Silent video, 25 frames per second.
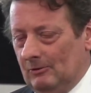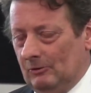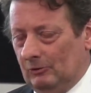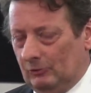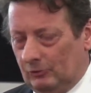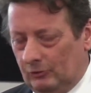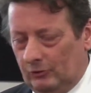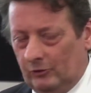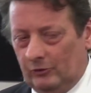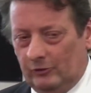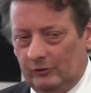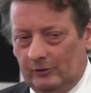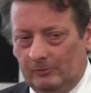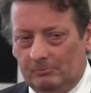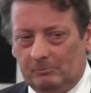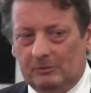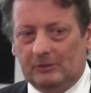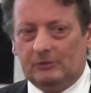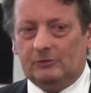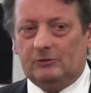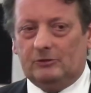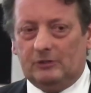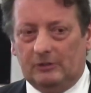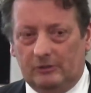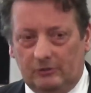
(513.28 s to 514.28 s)

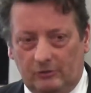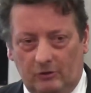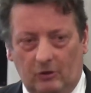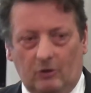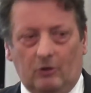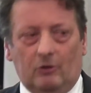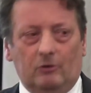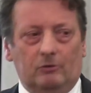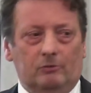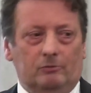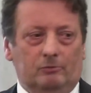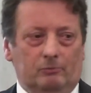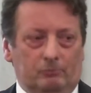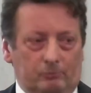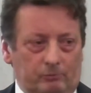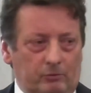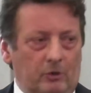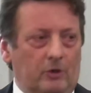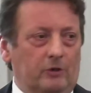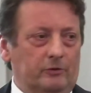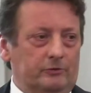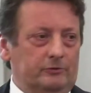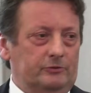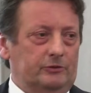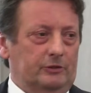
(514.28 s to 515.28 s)
Europe did not
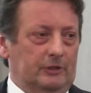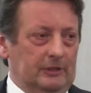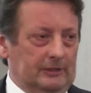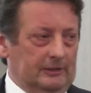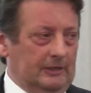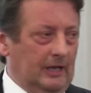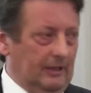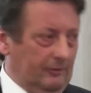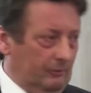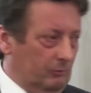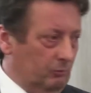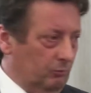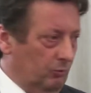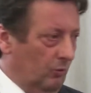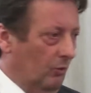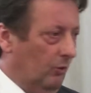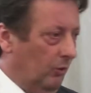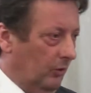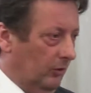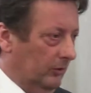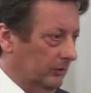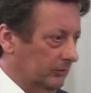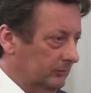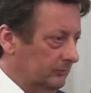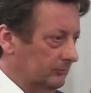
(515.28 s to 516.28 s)
want another
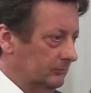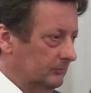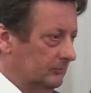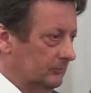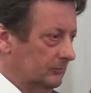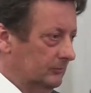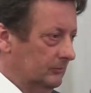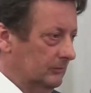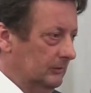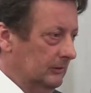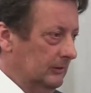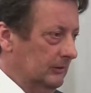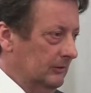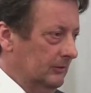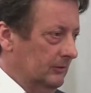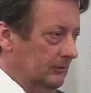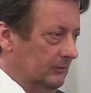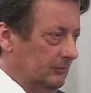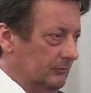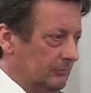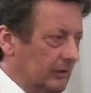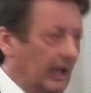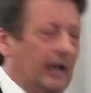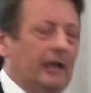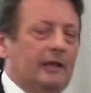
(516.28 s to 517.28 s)
war.
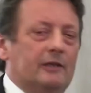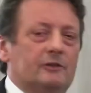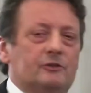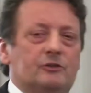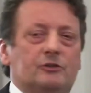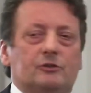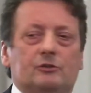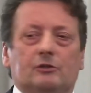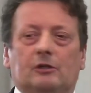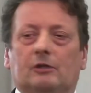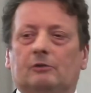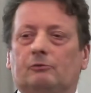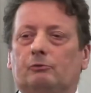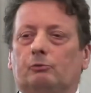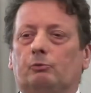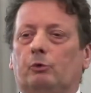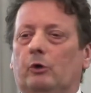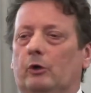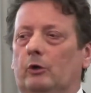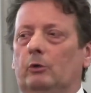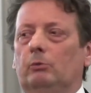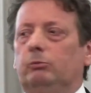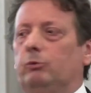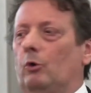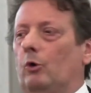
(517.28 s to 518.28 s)

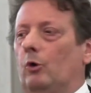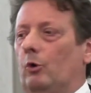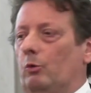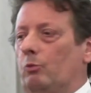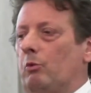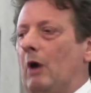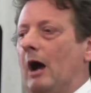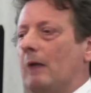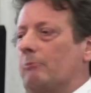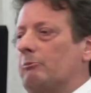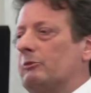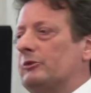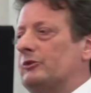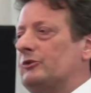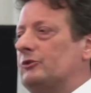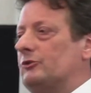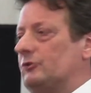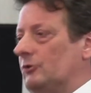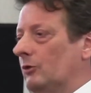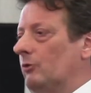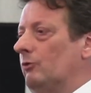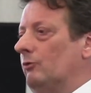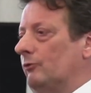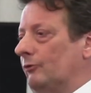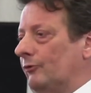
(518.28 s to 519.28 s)
World War I was
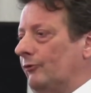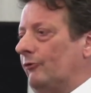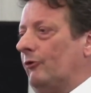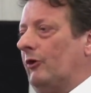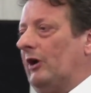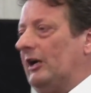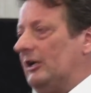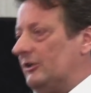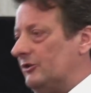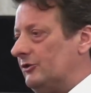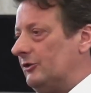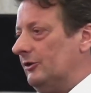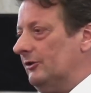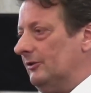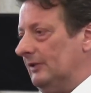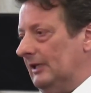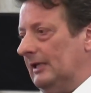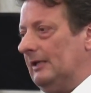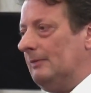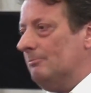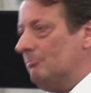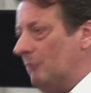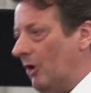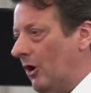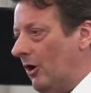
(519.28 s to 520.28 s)
still fresh in
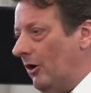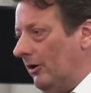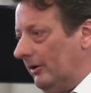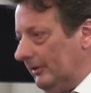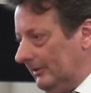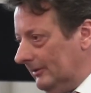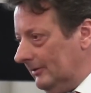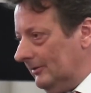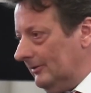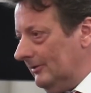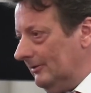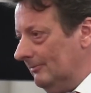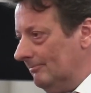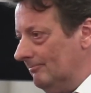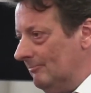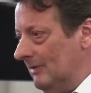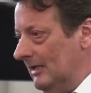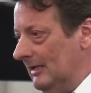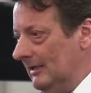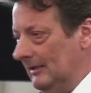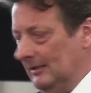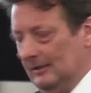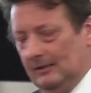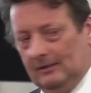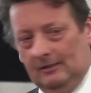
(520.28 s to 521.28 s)
their mind.
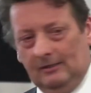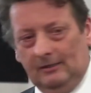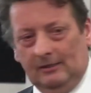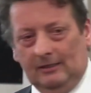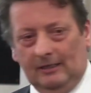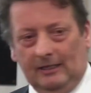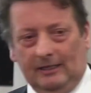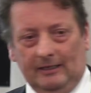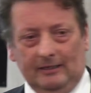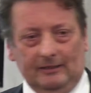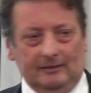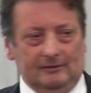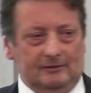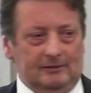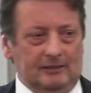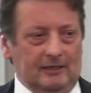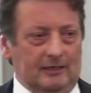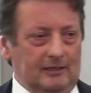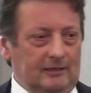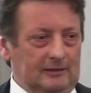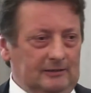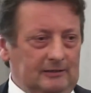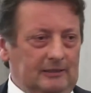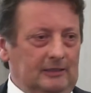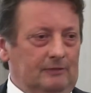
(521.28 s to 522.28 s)
And
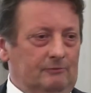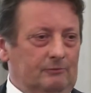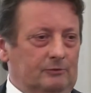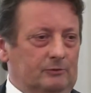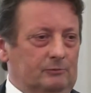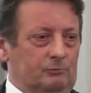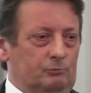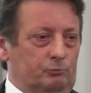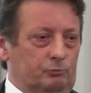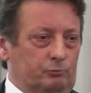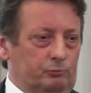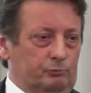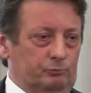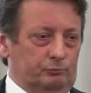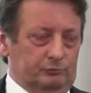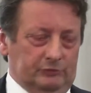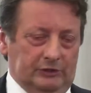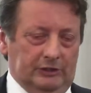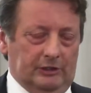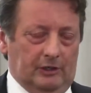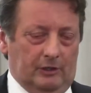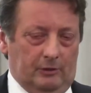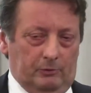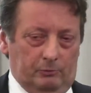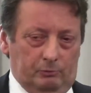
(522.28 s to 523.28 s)
even,
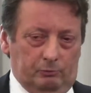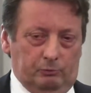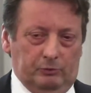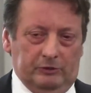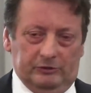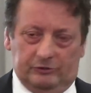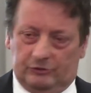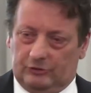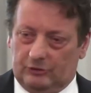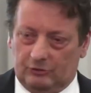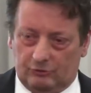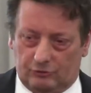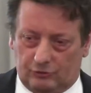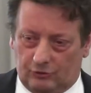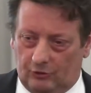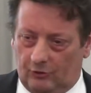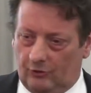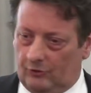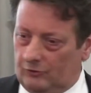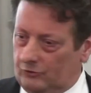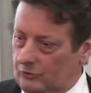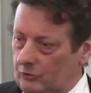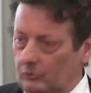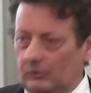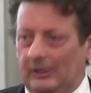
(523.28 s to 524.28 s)
Winston
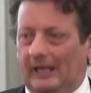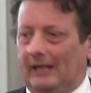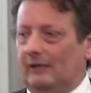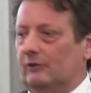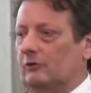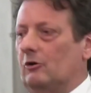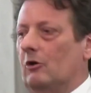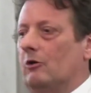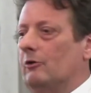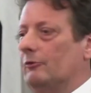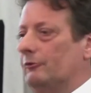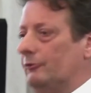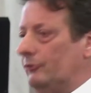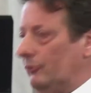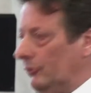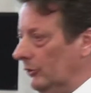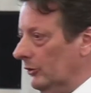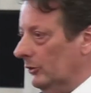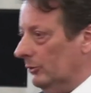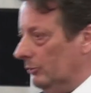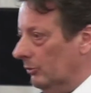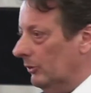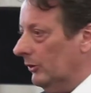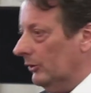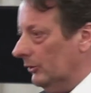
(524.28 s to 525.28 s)
Churchill had gone
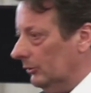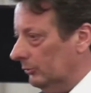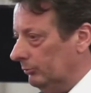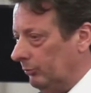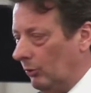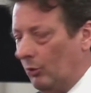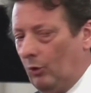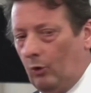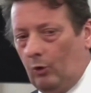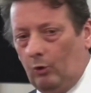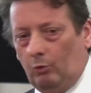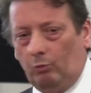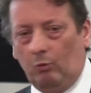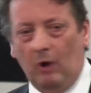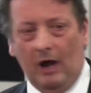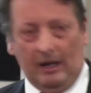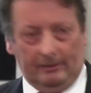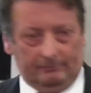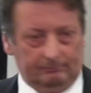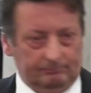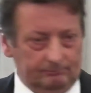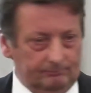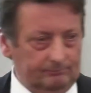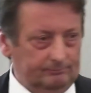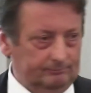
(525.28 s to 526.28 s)
through World War
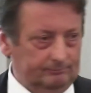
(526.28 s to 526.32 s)
I.